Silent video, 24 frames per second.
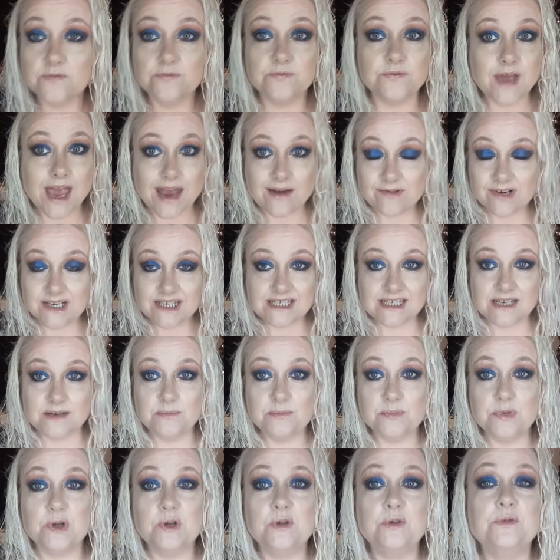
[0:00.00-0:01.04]
Very
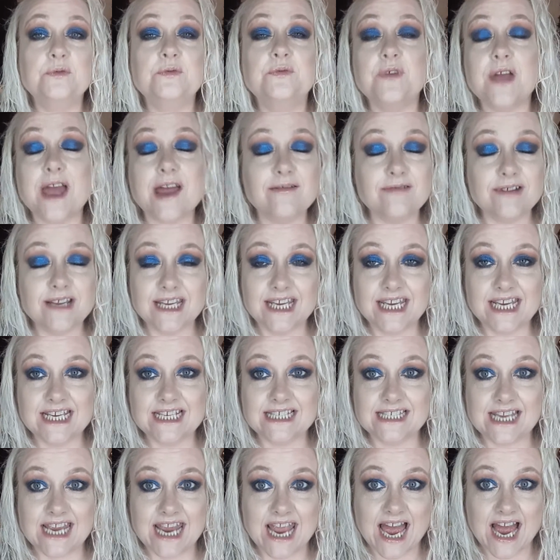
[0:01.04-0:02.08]
simple, very
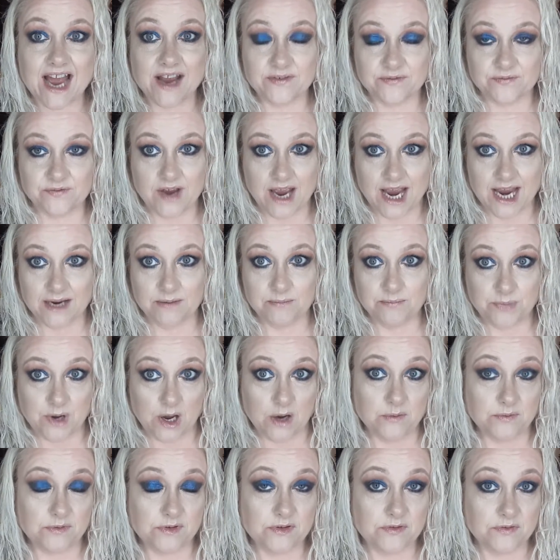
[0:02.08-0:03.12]
easy. I find
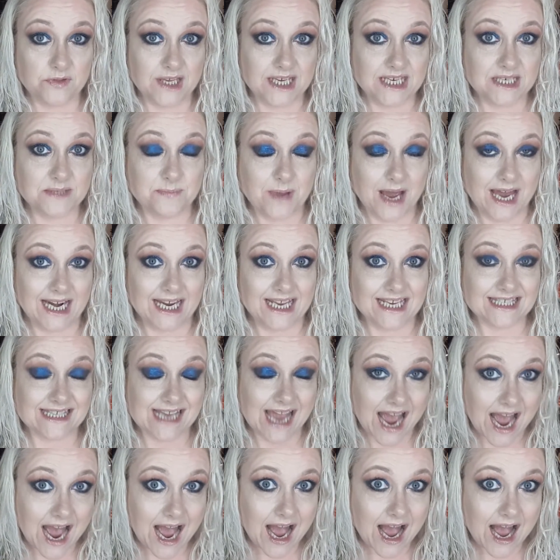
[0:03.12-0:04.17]
both of these palettes
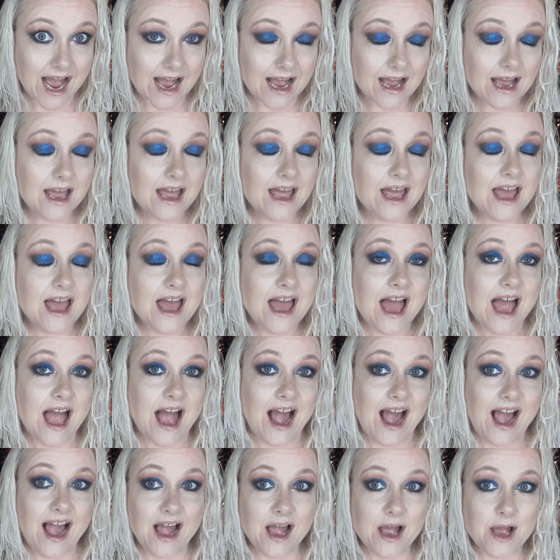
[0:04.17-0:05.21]
are,
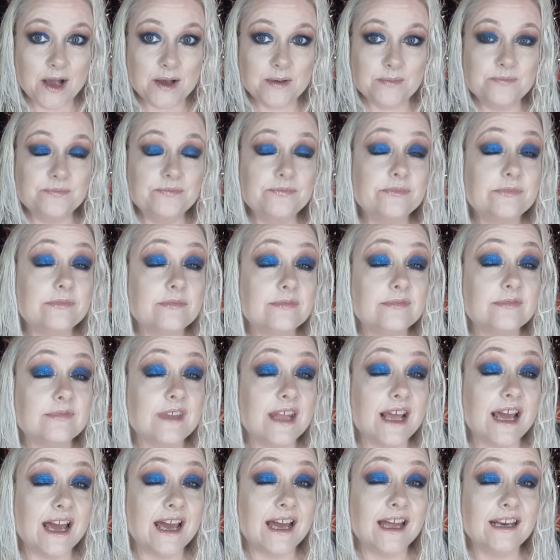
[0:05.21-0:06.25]
and
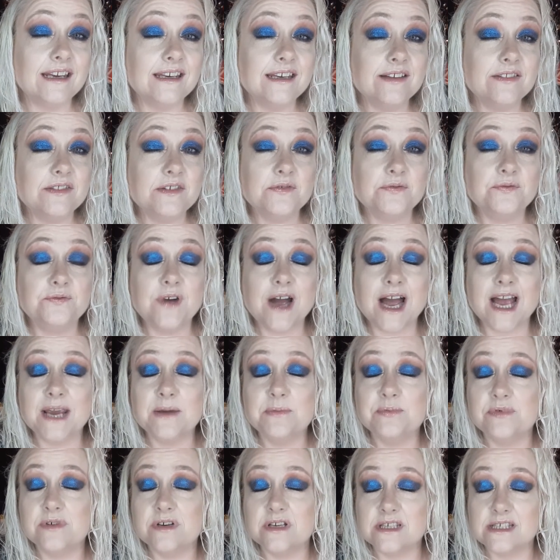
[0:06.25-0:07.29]
the
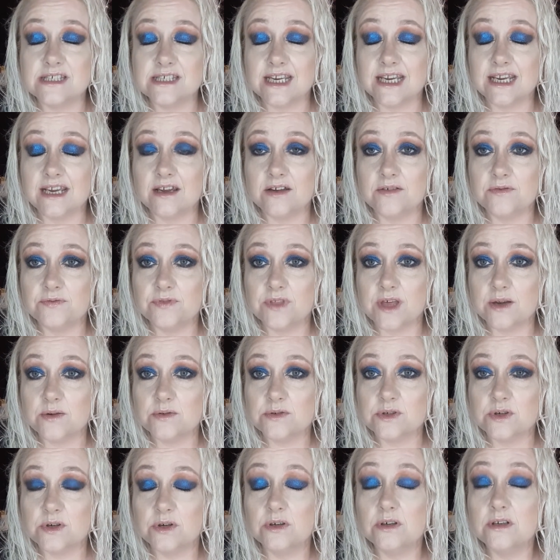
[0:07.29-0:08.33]
vibrancy of
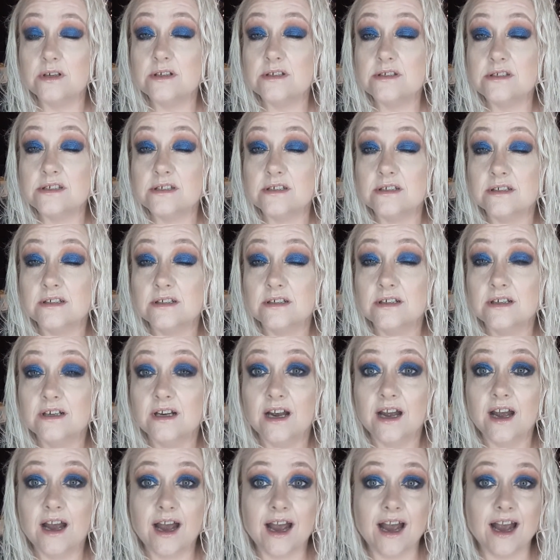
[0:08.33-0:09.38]
those colours
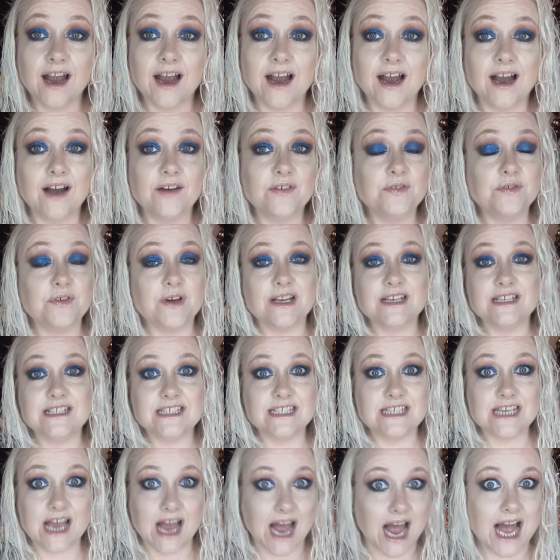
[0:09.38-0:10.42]
are
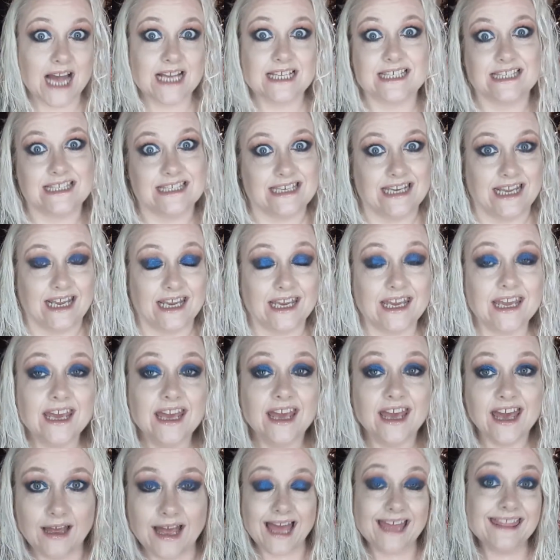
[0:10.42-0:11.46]
fantastic.
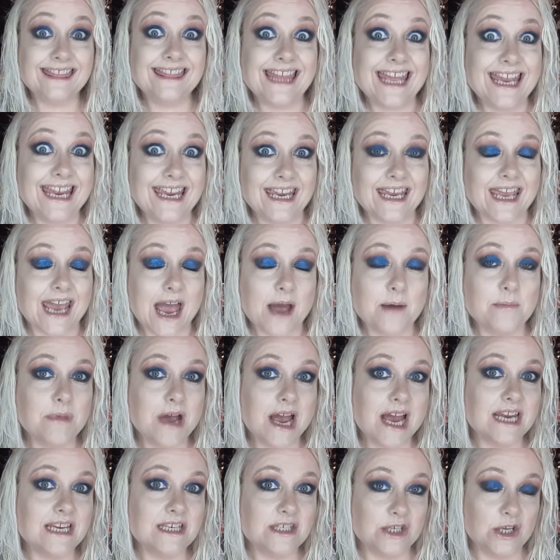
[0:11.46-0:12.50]
I think I
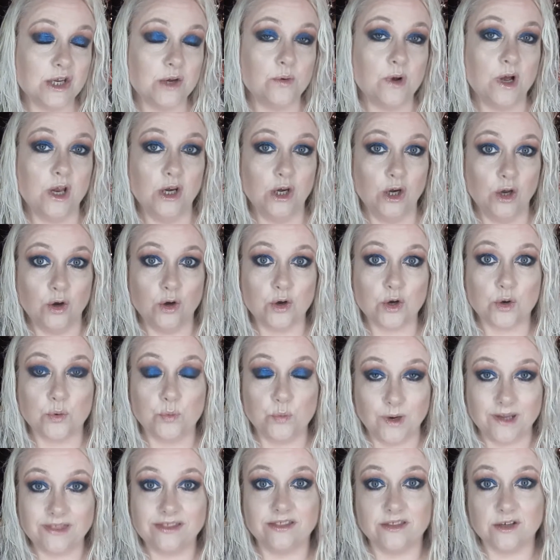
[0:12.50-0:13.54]
might do a look
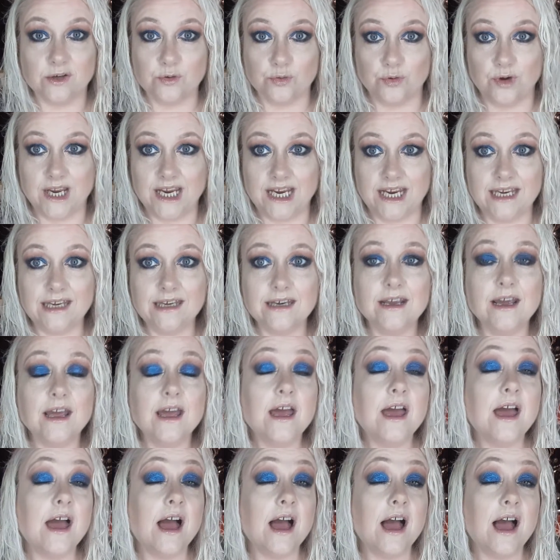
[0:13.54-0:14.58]
with the green
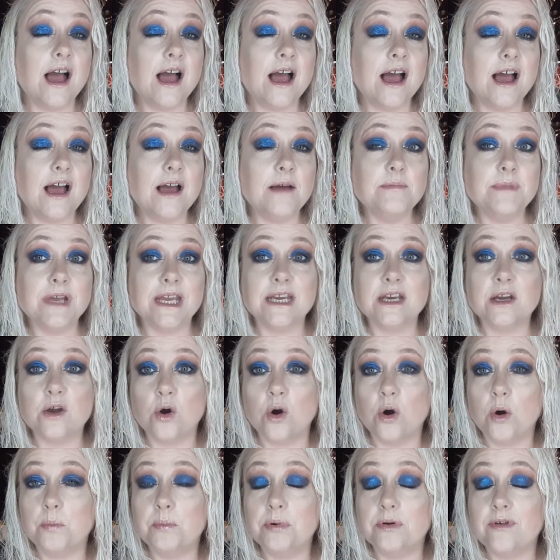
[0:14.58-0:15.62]

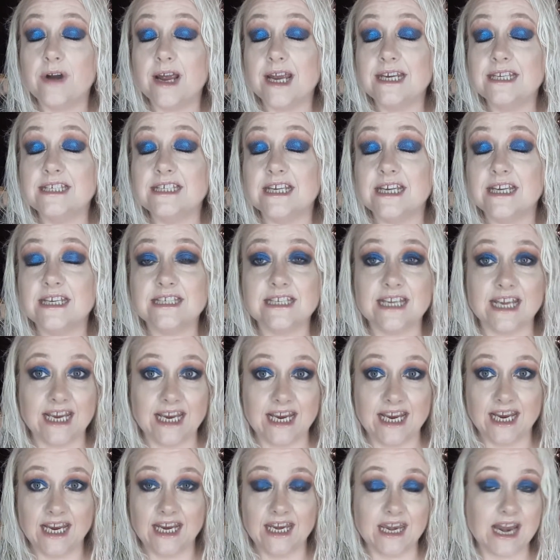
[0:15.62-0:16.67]
incorporated
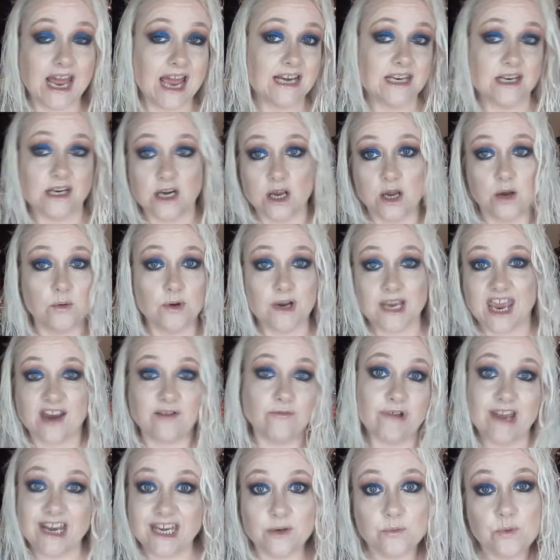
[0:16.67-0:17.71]
in, I don't know, a
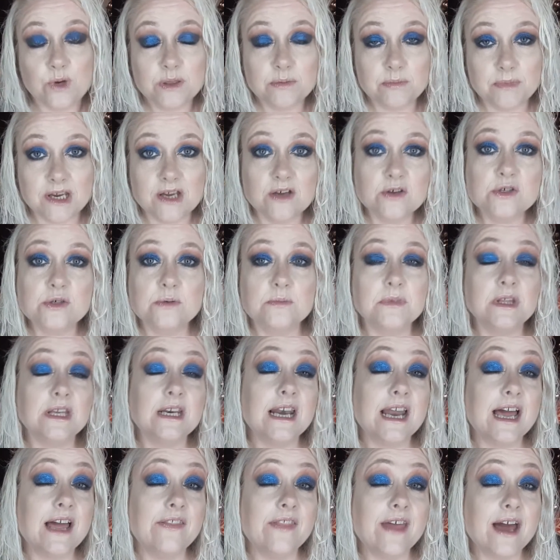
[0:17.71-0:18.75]
get ready with me or something
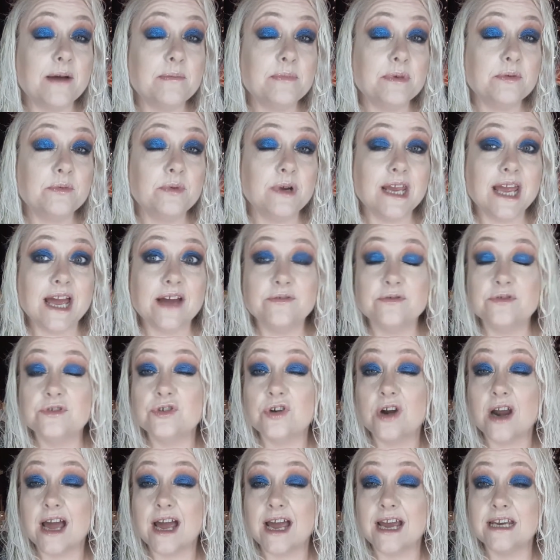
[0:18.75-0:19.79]
like that. But we have
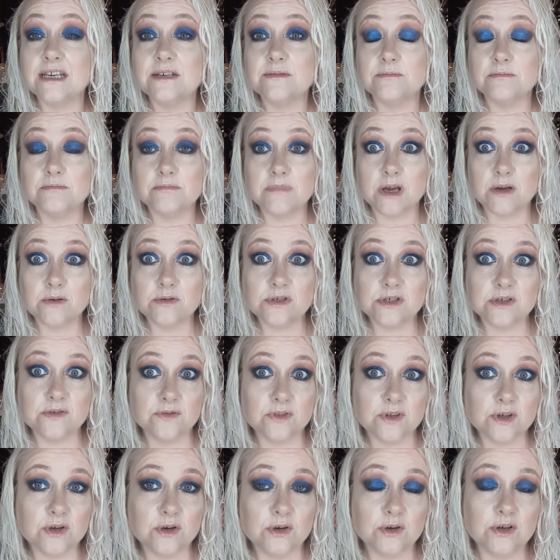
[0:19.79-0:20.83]
tried most
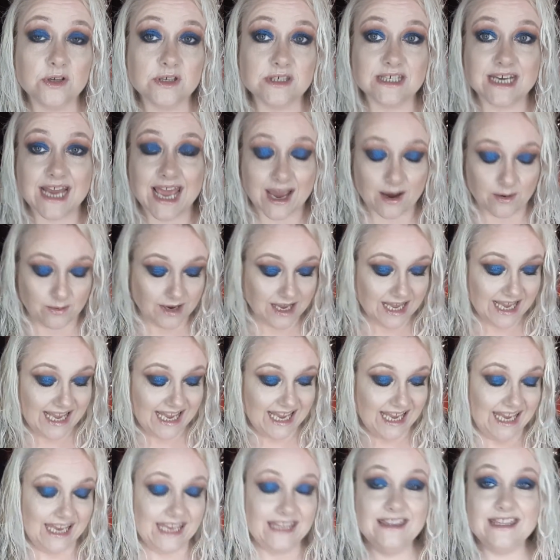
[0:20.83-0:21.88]
of the colors now
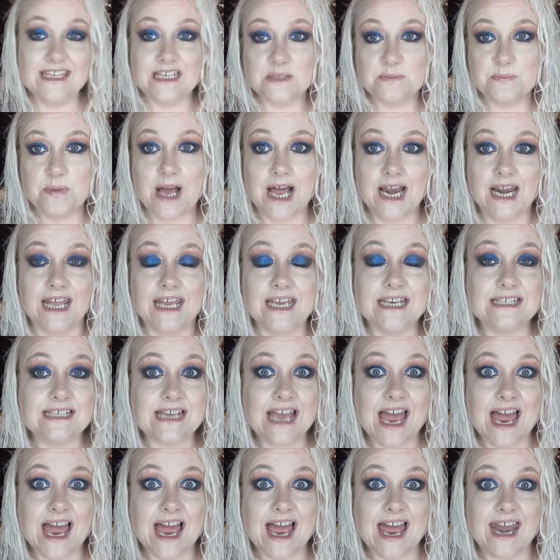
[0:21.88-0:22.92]
in this palette,
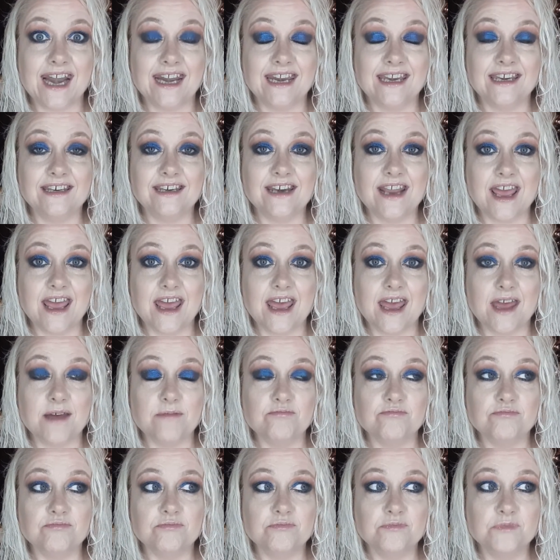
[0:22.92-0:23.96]

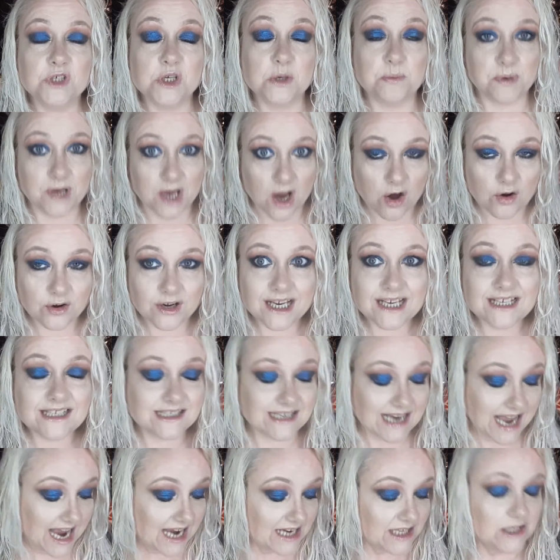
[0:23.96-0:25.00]
and to be
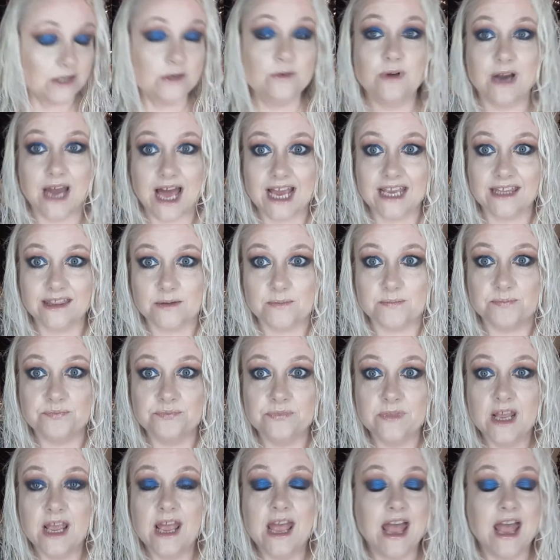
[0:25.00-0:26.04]
honest, I do like them.